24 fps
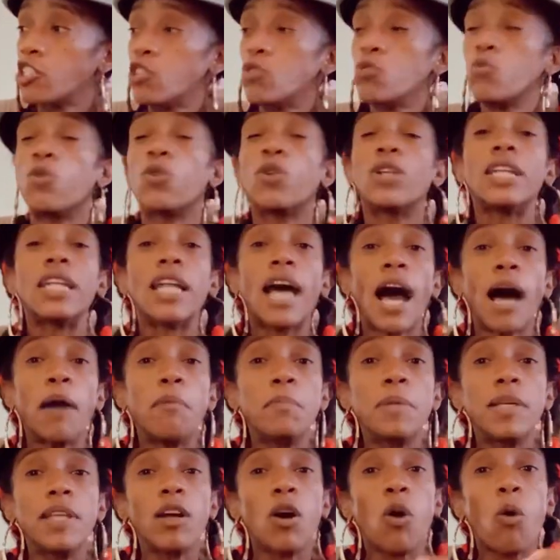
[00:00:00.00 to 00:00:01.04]
you will not
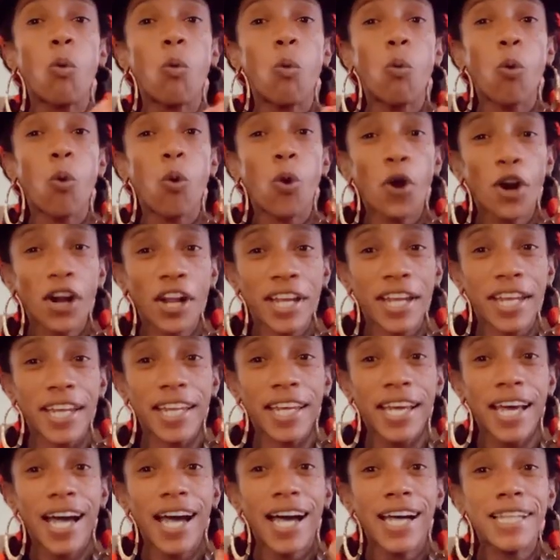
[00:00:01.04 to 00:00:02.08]
be awarded
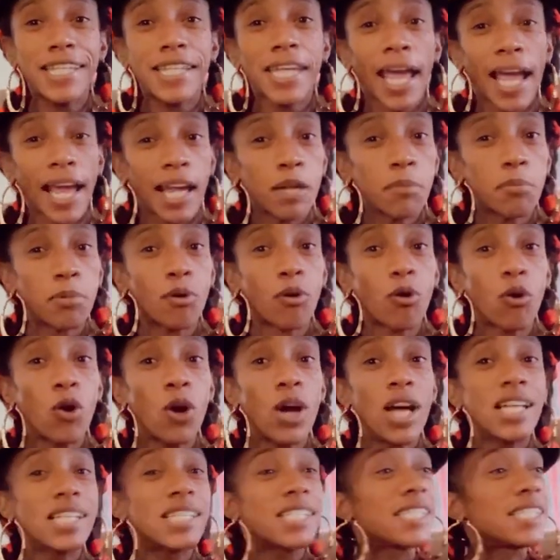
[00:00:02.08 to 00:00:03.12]
a table
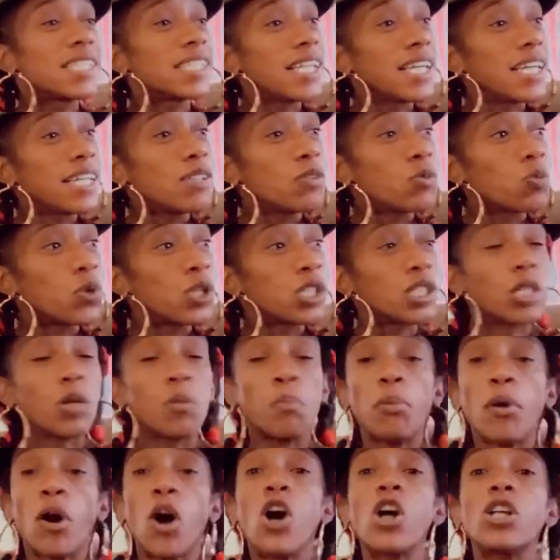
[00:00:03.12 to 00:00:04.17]
sitting with the
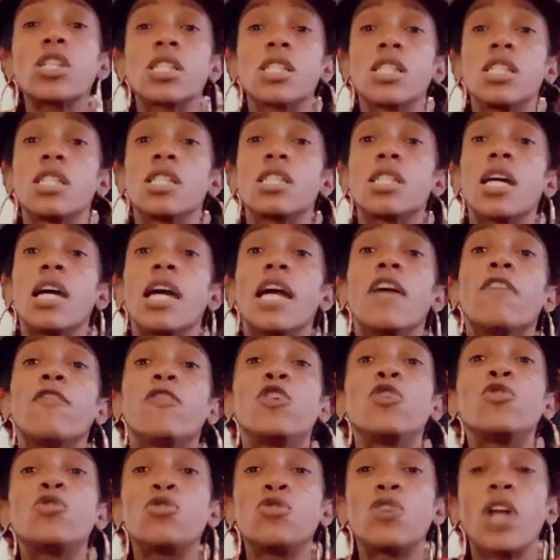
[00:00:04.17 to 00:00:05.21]
bosses if
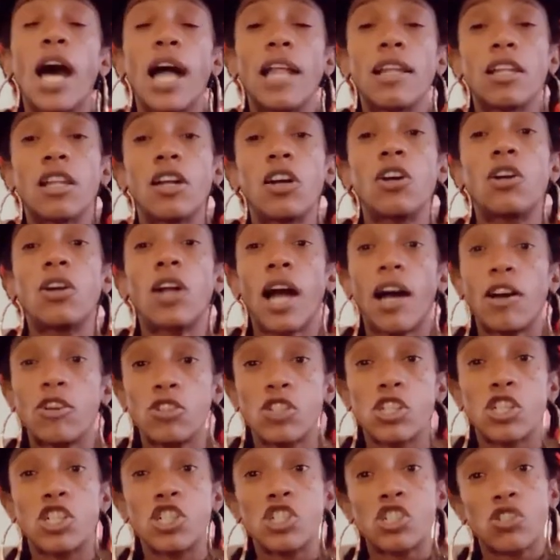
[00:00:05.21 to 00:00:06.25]
you do not learn how
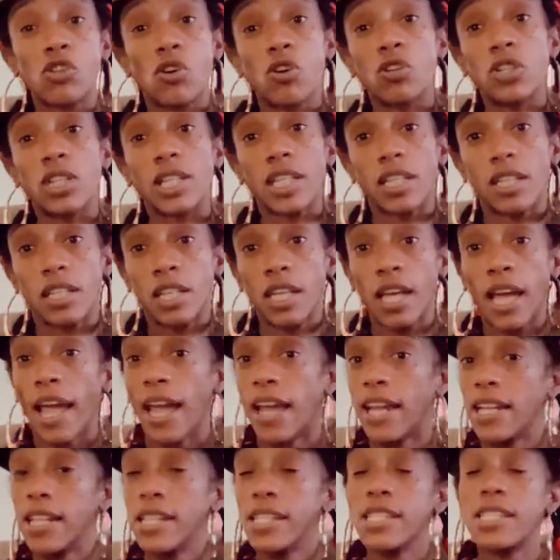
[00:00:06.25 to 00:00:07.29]
to control it.
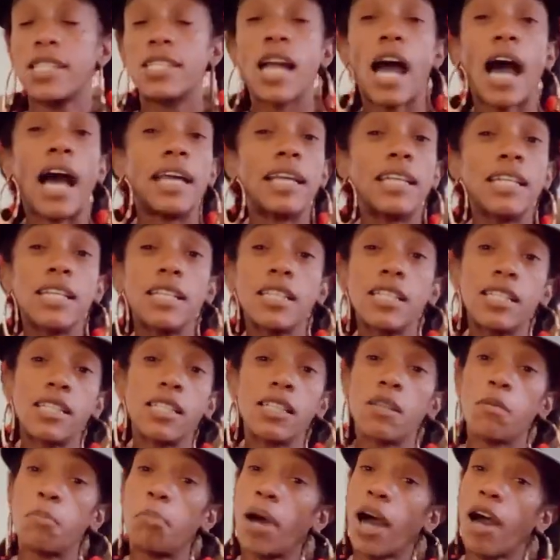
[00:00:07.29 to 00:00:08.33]
And it is not
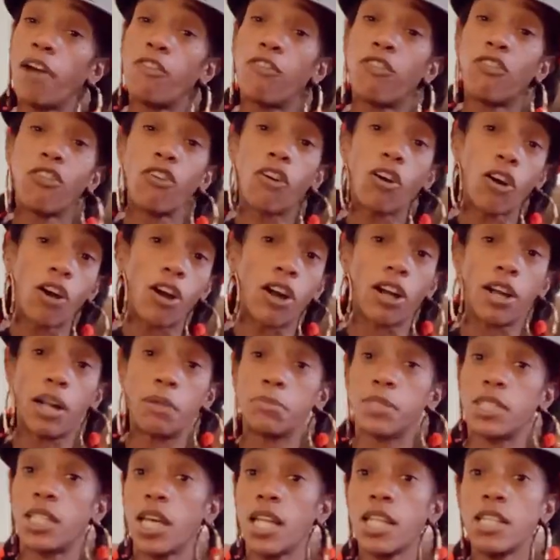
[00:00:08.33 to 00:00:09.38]
easy by far, I'm
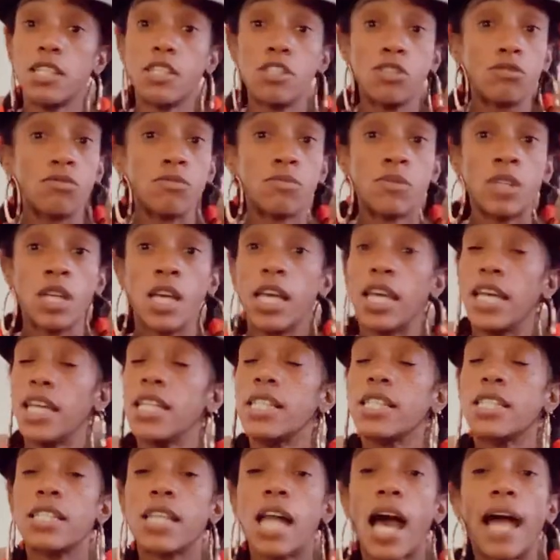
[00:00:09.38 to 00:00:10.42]
telling you. It
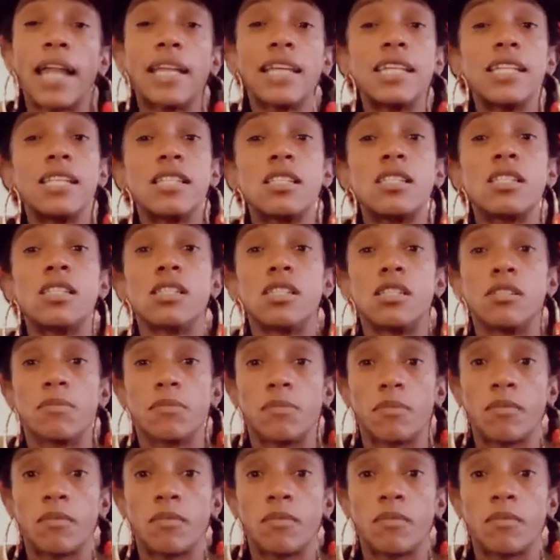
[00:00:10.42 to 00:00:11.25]
is not easy.